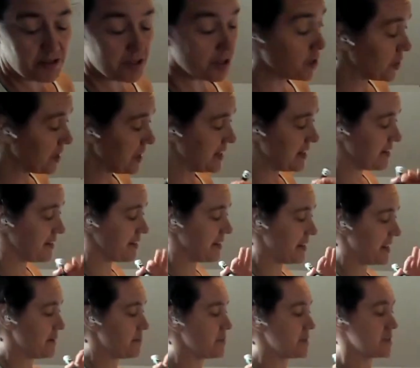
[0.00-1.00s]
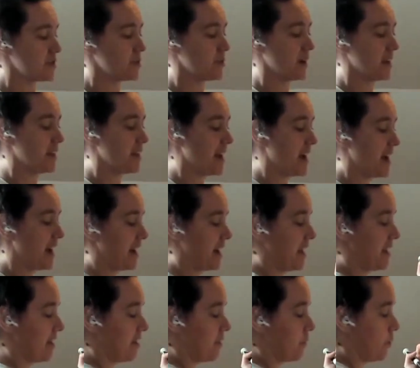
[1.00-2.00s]
degrees in between that
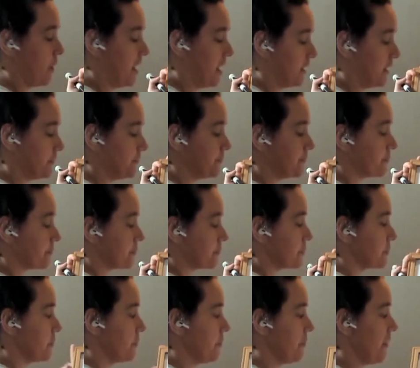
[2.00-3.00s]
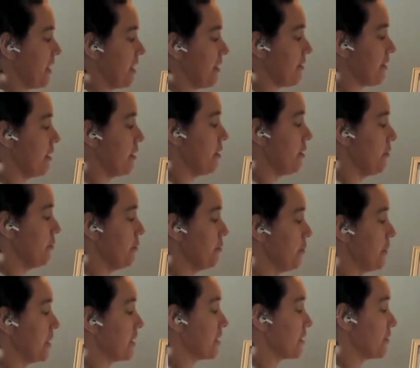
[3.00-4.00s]
as well. So,
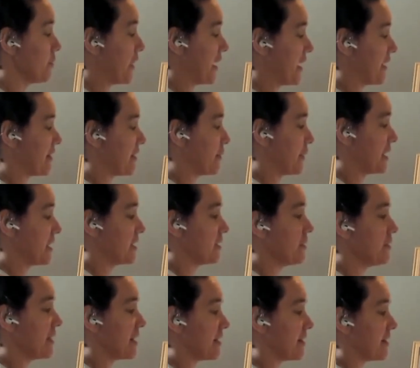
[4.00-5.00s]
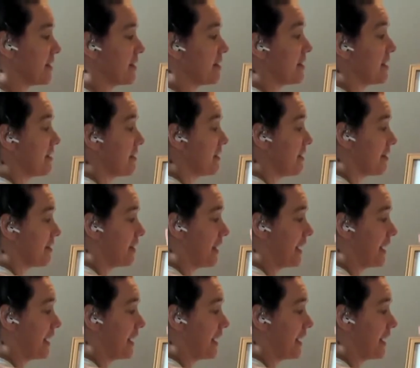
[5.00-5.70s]
what are ways that we can do this? And this